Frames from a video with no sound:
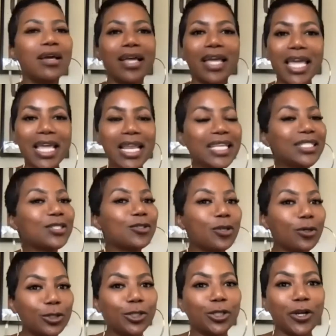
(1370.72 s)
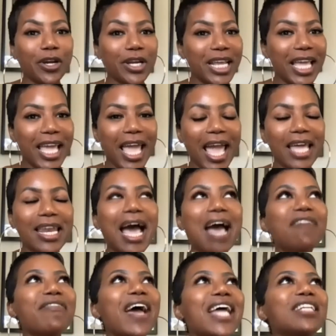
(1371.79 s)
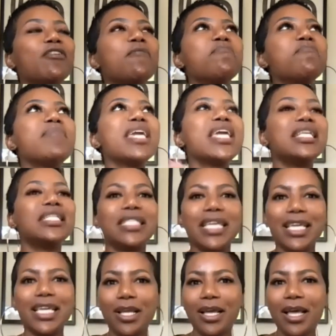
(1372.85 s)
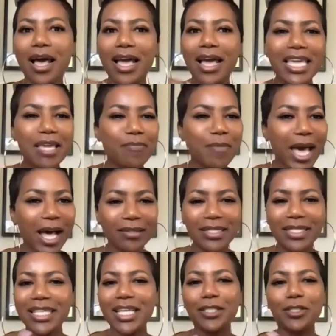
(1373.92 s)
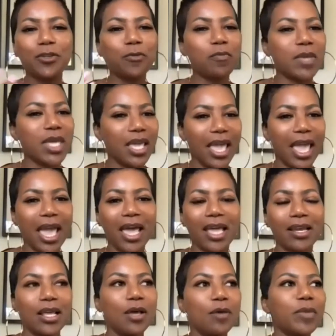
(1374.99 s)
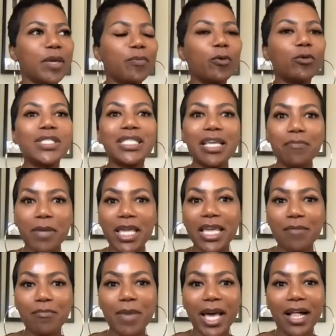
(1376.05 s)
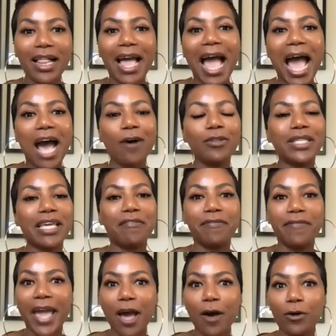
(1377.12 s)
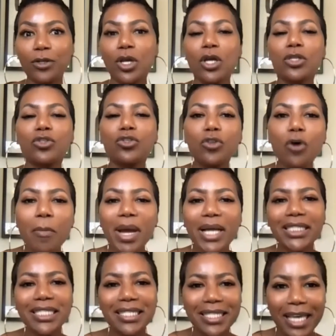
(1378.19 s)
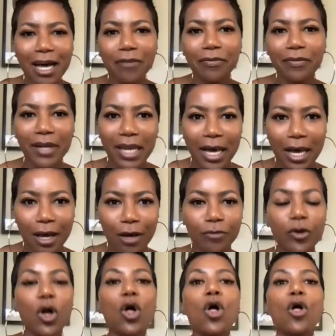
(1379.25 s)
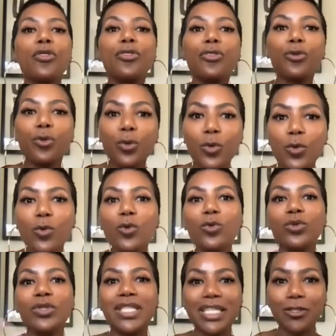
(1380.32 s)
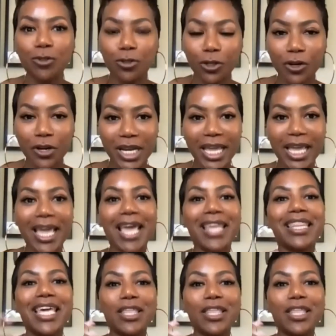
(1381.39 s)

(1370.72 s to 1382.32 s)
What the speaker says: It is the journey. And I've had amazing emails sent to me, and people send me email how they found so much self-love through this journey, and they